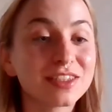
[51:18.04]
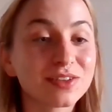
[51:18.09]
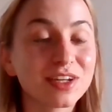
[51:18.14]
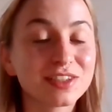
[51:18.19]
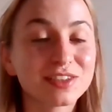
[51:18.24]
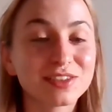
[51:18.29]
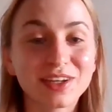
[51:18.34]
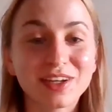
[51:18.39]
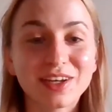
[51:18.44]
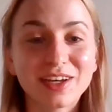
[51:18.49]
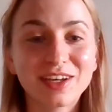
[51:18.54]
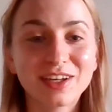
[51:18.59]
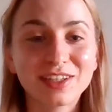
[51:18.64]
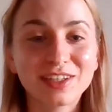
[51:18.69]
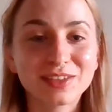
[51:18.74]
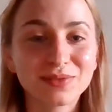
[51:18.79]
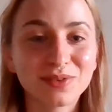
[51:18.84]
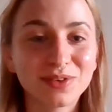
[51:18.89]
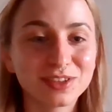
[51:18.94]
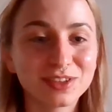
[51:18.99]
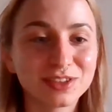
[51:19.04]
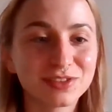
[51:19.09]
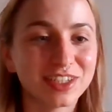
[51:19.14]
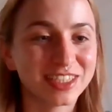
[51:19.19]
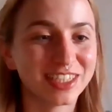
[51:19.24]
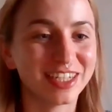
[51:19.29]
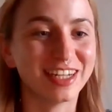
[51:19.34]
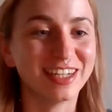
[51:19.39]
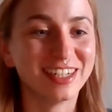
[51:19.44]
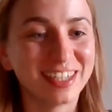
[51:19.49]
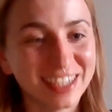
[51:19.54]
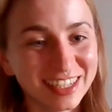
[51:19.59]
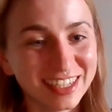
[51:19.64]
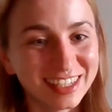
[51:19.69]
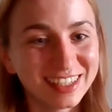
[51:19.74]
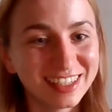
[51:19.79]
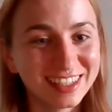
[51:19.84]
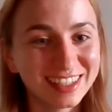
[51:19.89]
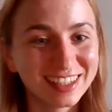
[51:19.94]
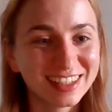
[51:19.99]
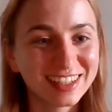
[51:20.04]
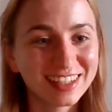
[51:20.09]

Is is, 12 is, is what's well, written? Well,